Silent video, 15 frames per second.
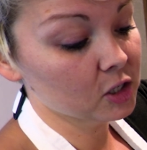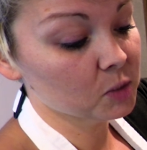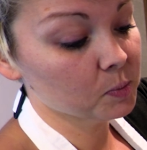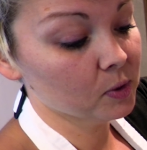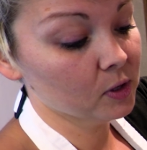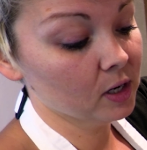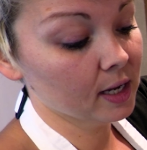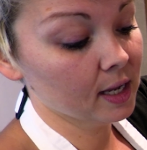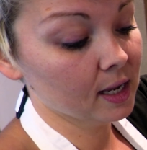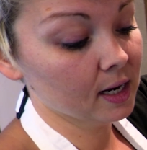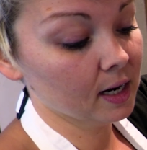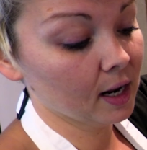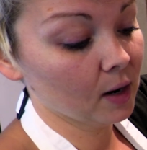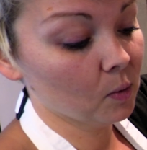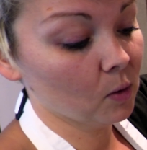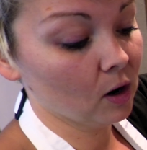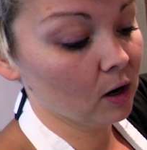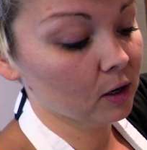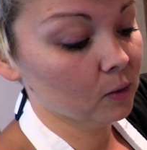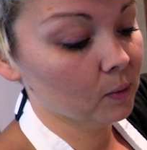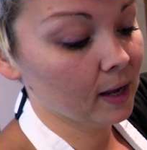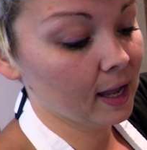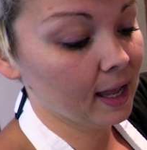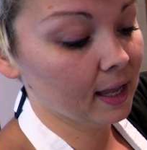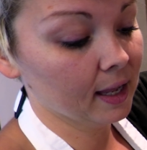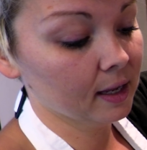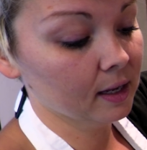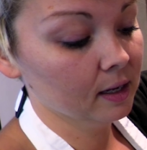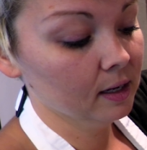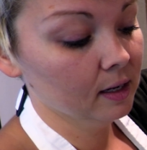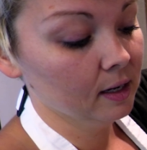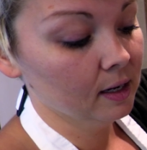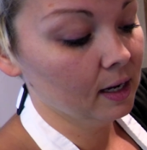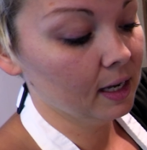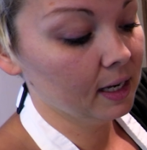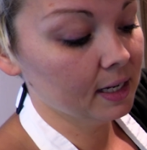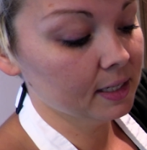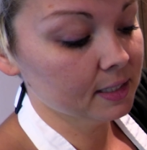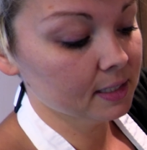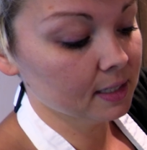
just put it in and I walk away and it's